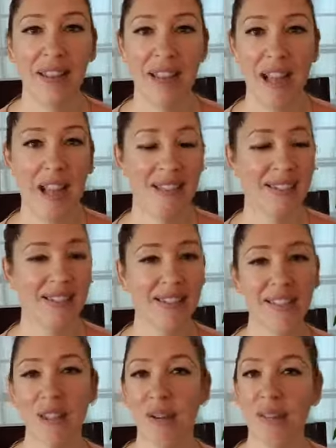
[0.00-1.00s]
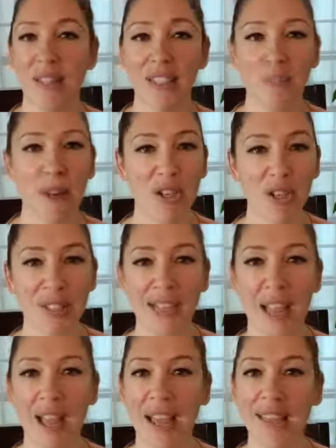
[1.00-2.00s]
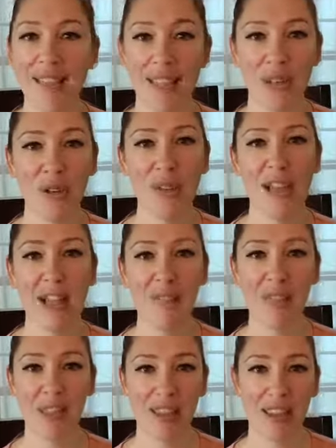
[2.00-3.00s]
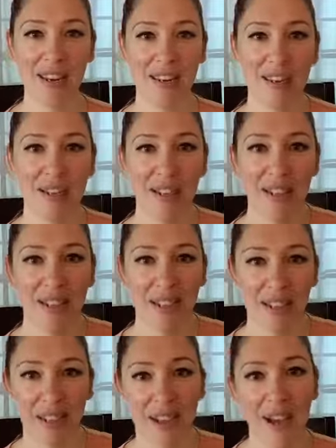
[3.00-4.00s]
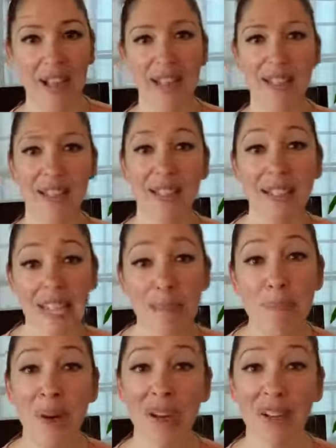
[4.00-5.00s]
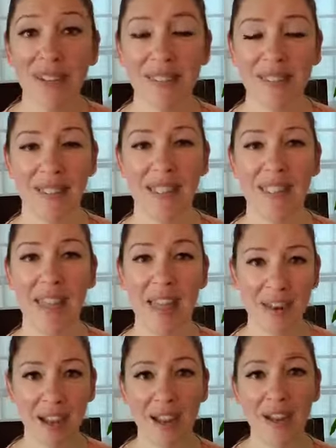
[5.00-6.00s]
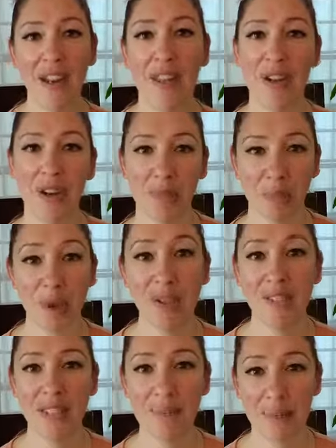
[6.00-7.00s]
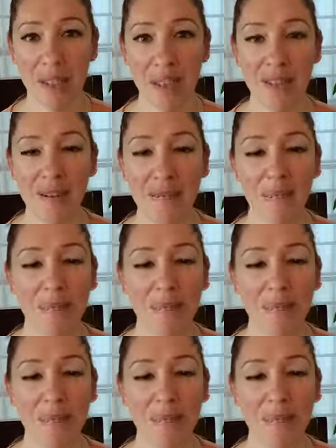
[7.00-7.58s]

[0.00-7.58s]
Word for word: has, you know, special ties in our life that can cut deeper than another person may.